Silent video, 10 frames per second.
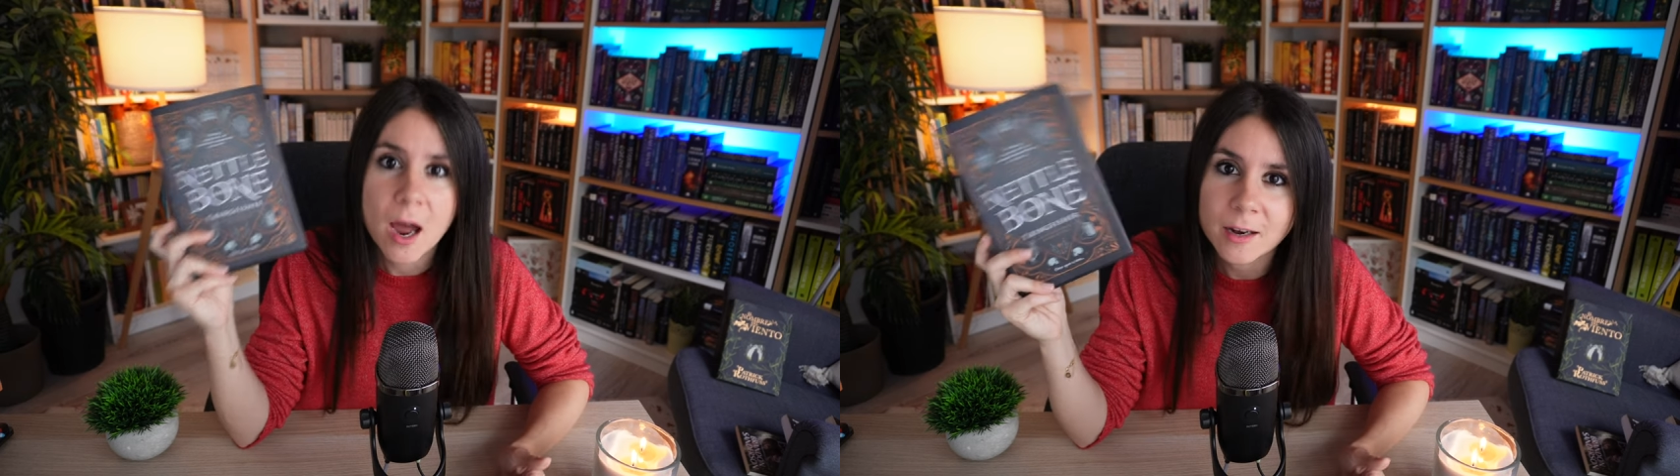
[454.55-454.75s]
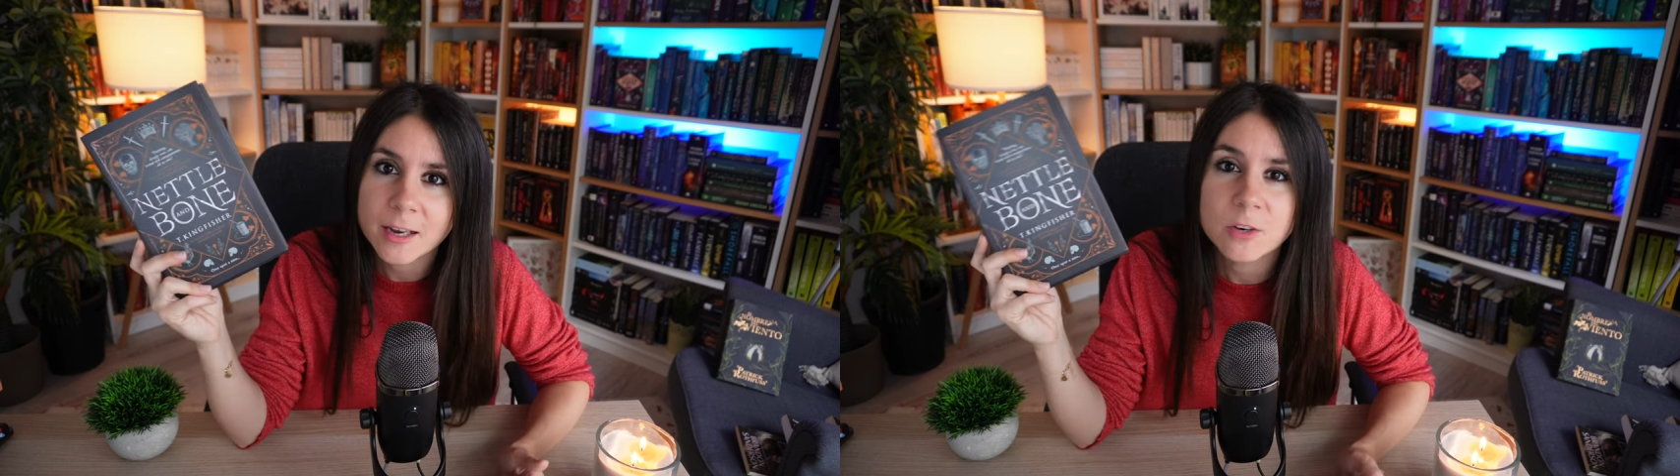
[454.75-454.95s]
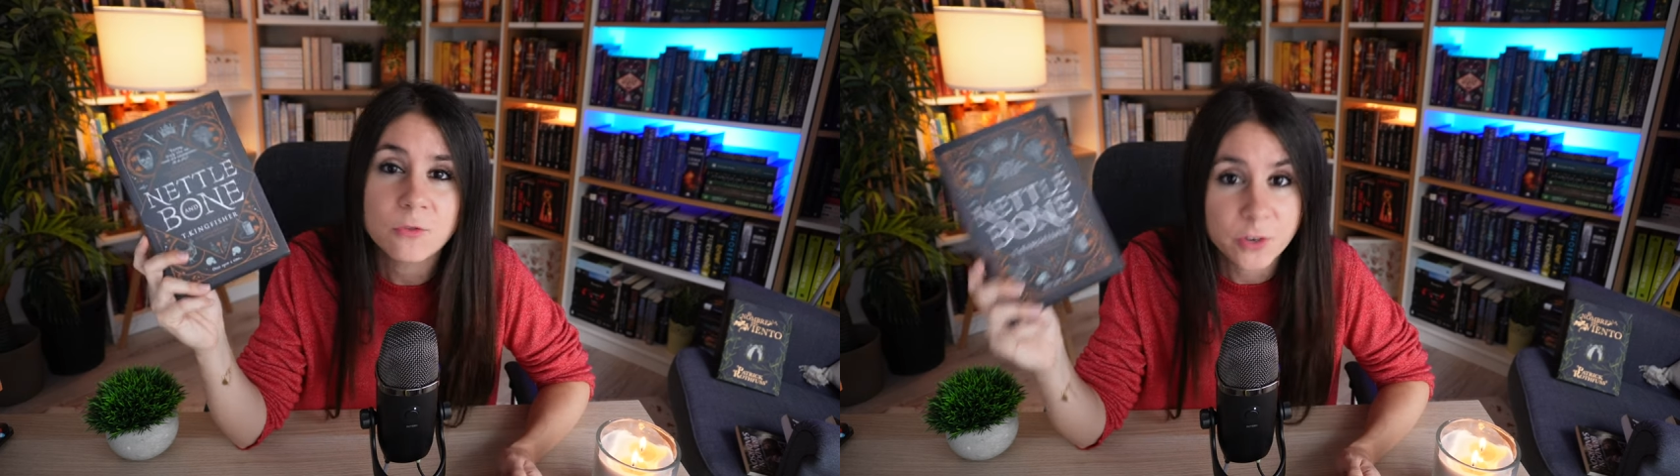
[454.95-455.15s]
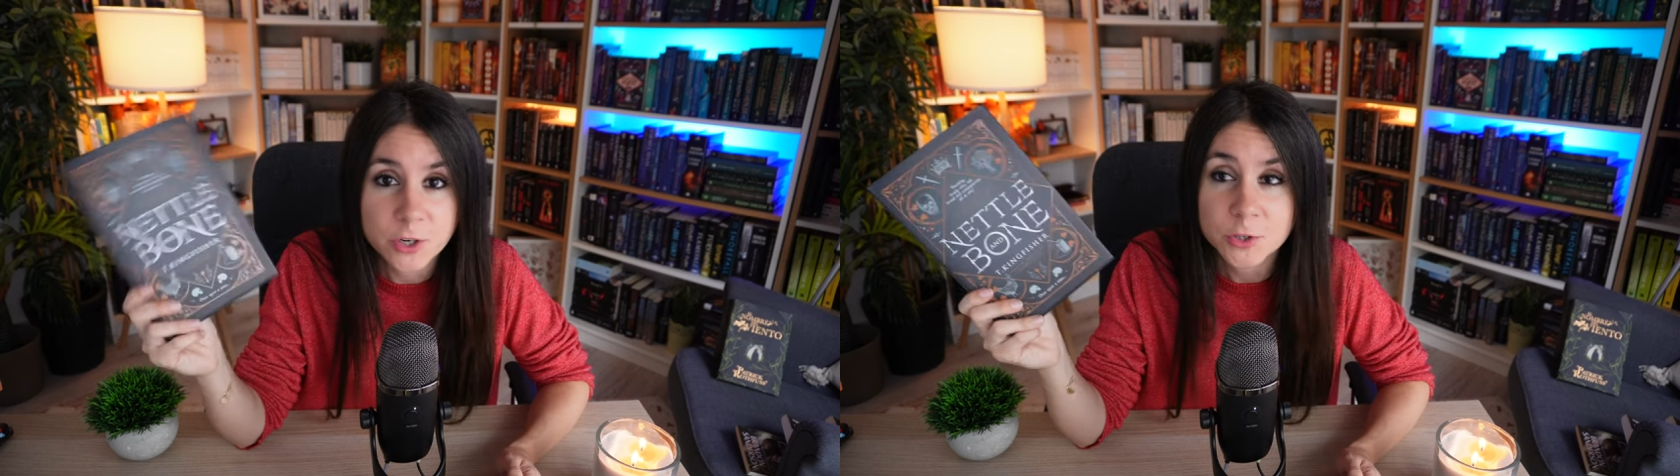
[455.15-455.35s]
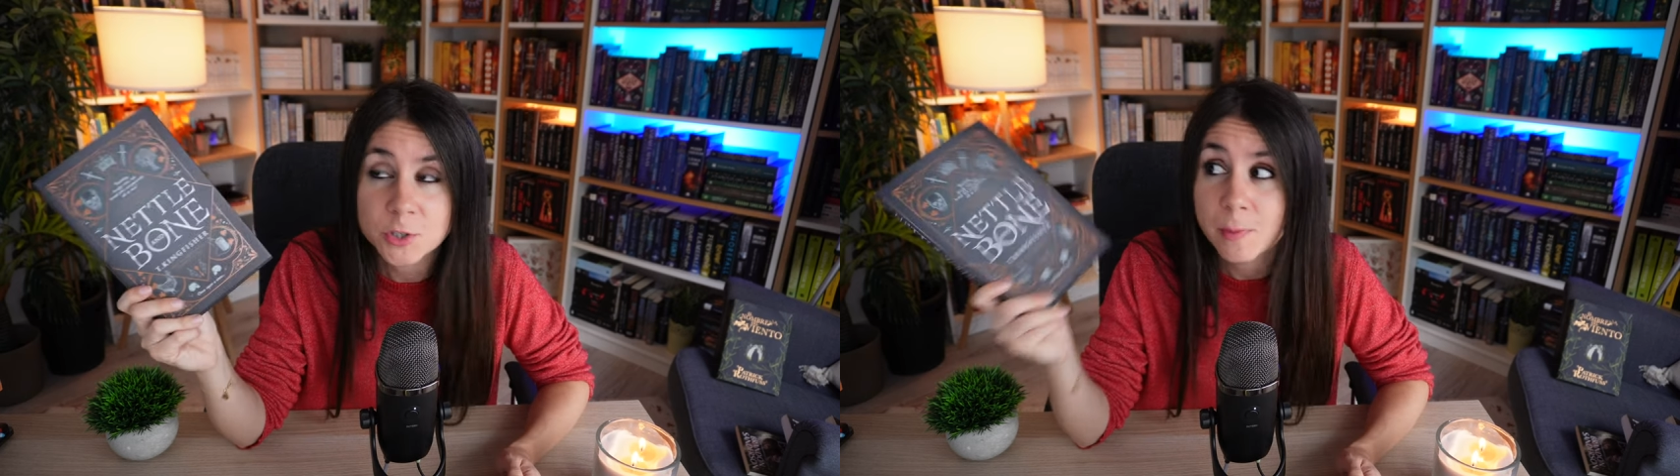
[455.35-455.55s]
utterly
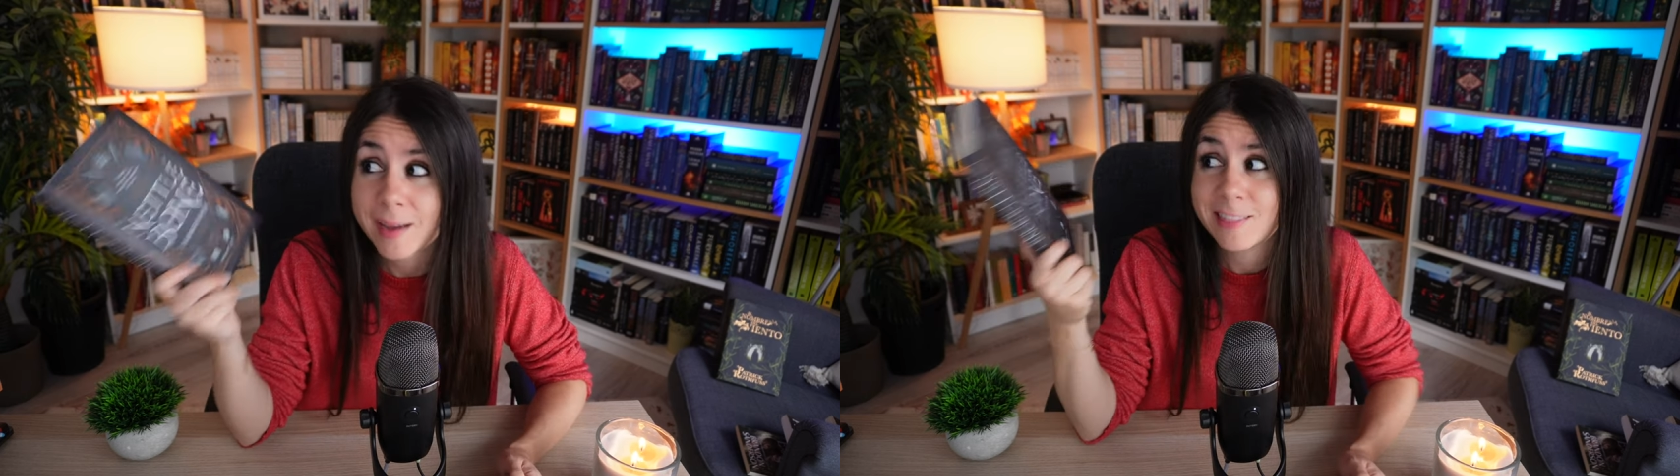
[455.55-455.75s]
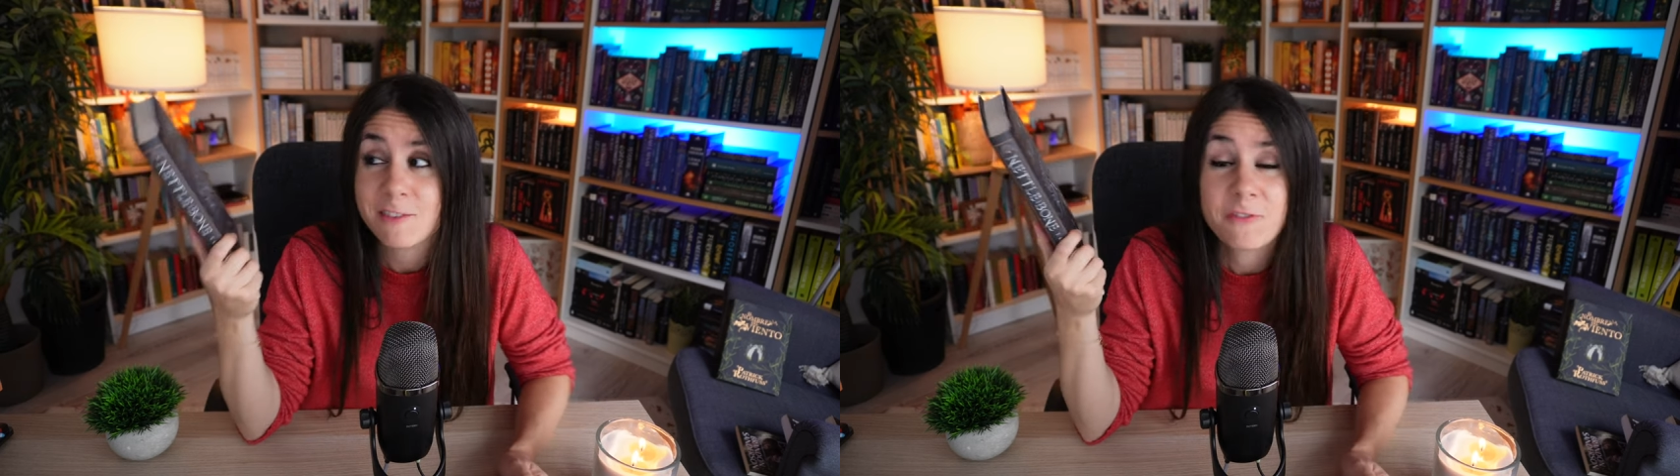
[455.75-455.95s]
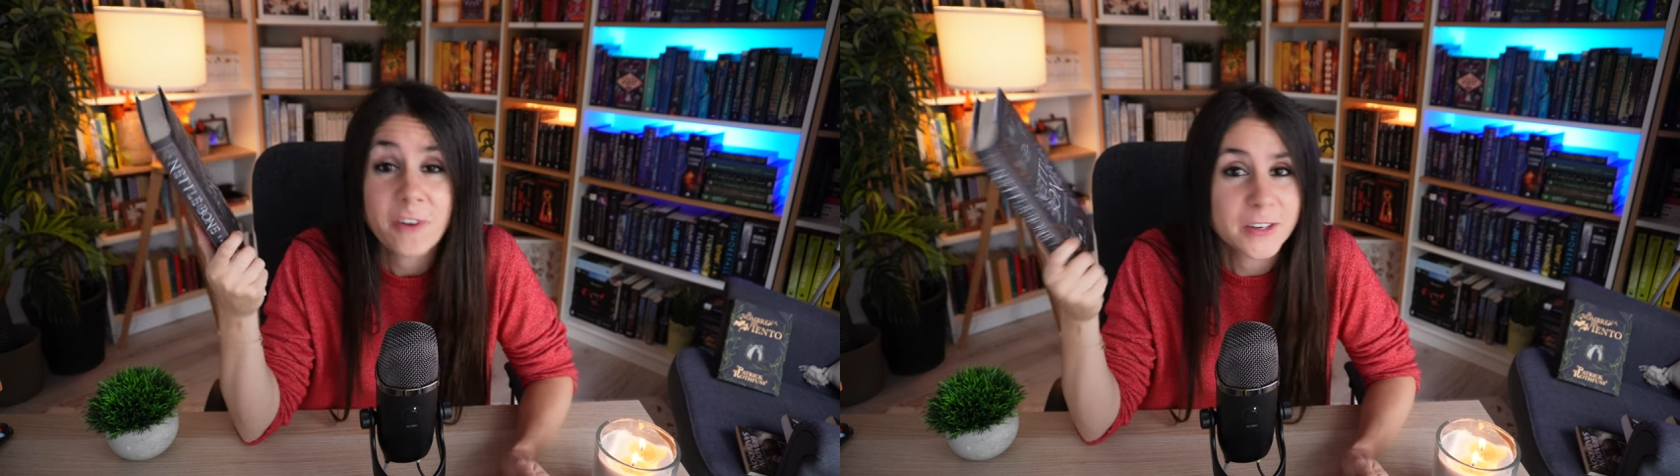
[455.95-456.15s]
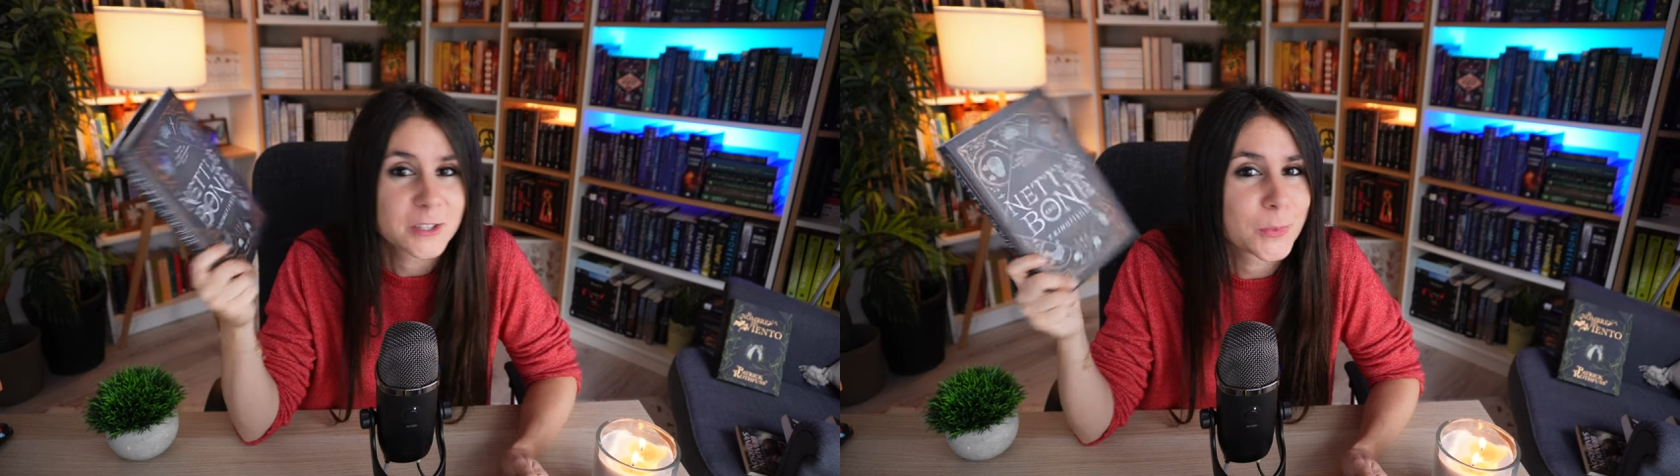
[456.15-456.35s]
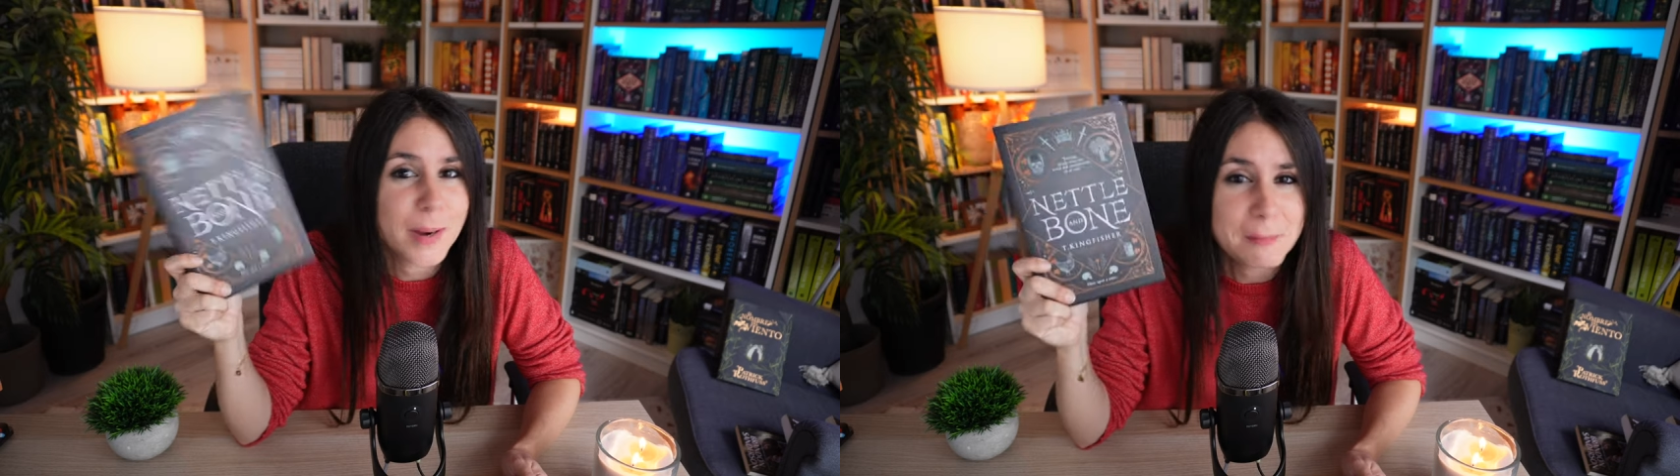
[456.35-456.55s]
confused by the
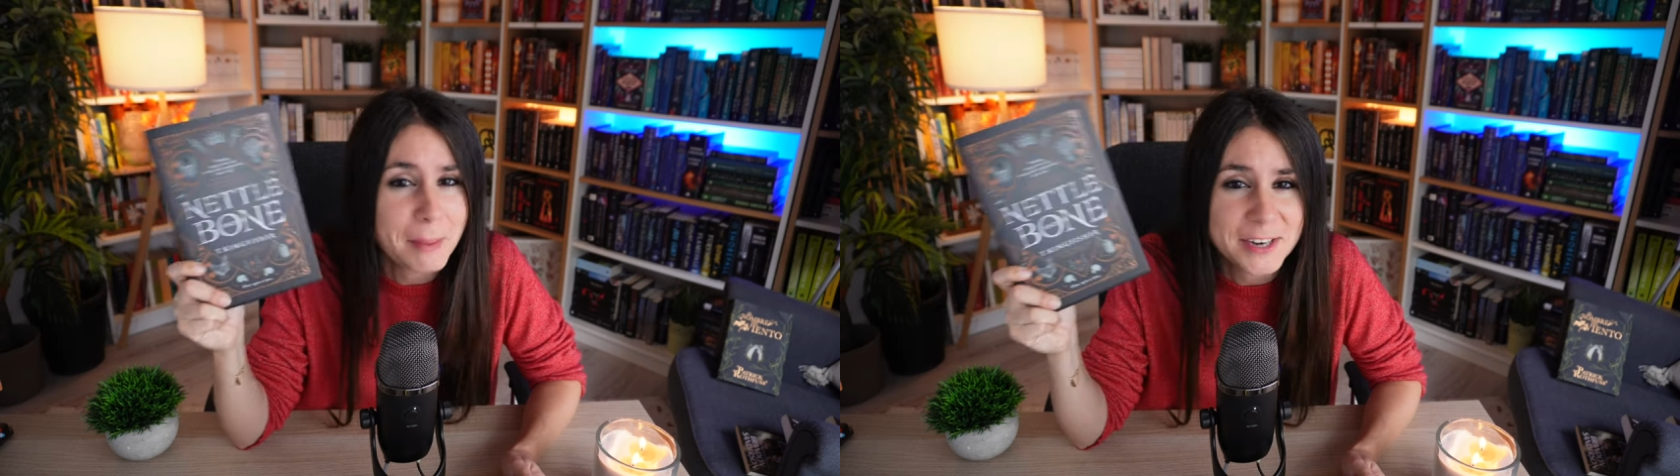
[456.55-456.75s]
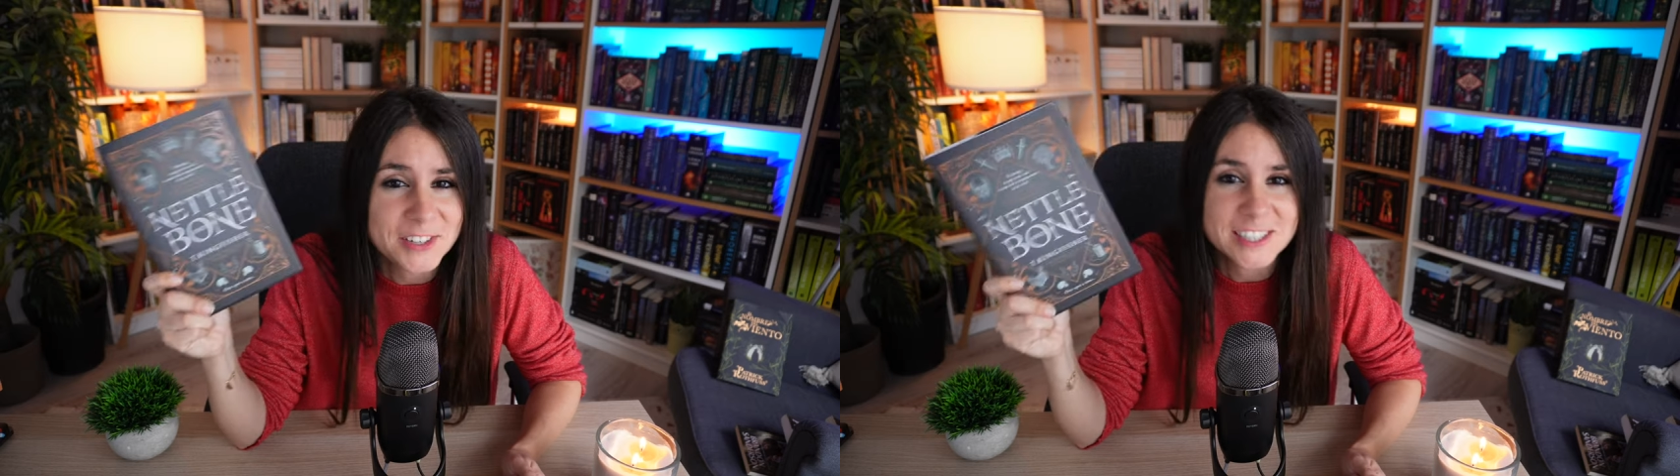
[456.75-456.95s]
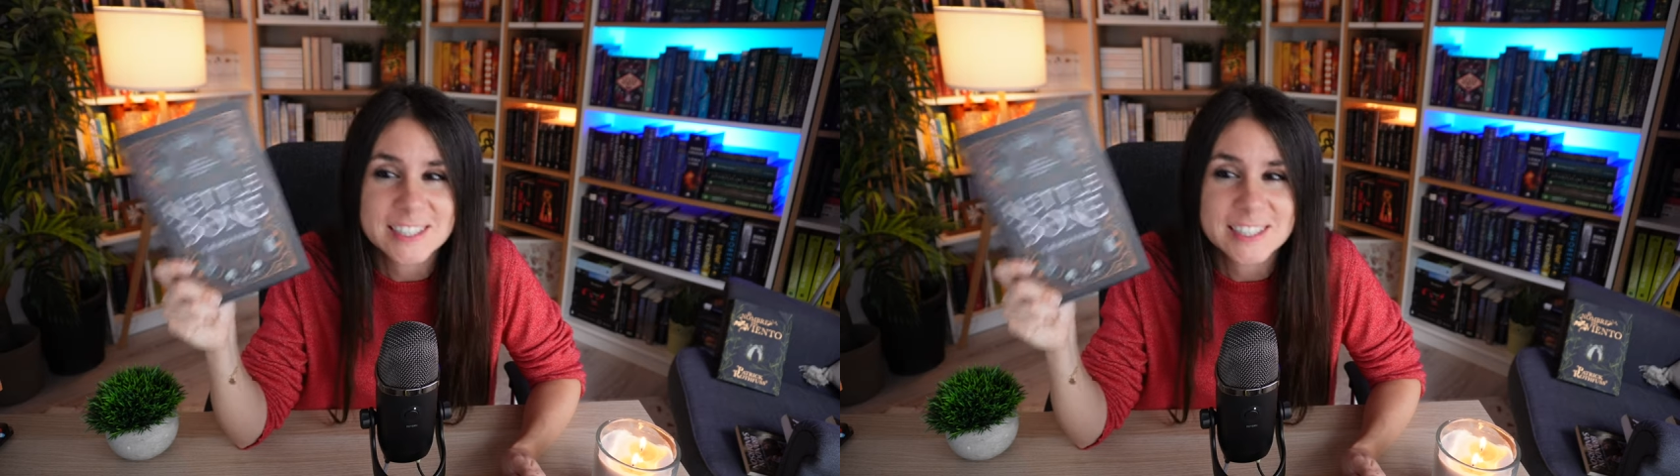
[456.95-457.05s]
first 20 pages.